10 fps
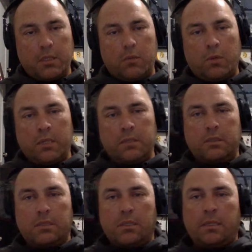
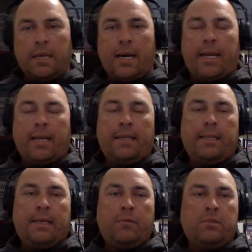was 9,
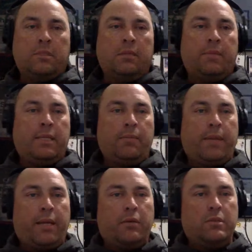and that was limiting the
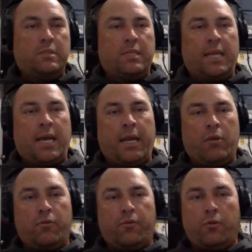Bengals to 9
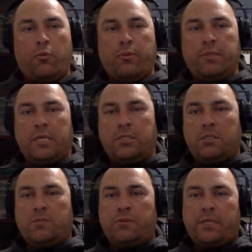or fewer
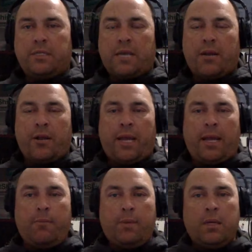possessions for the entire
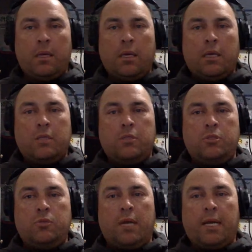game.
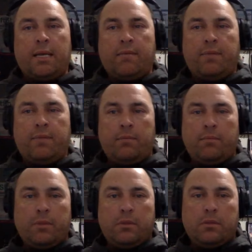Do not give
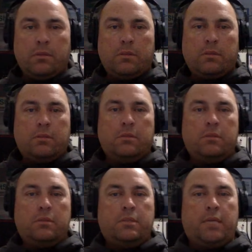them
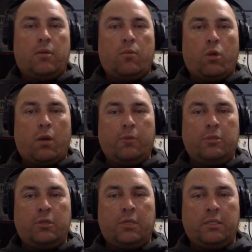10 or more
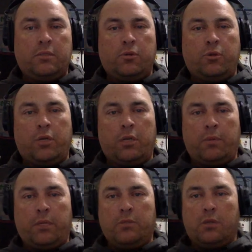opportunities, or you're going to
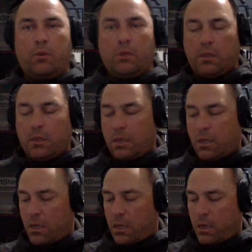be in trouble.
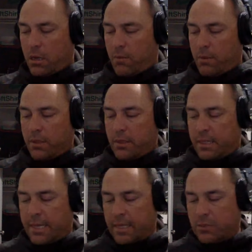
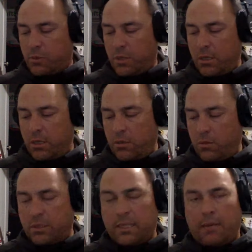The next one
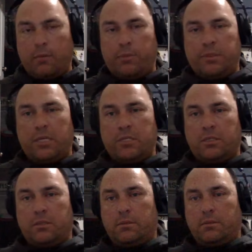was time of possession,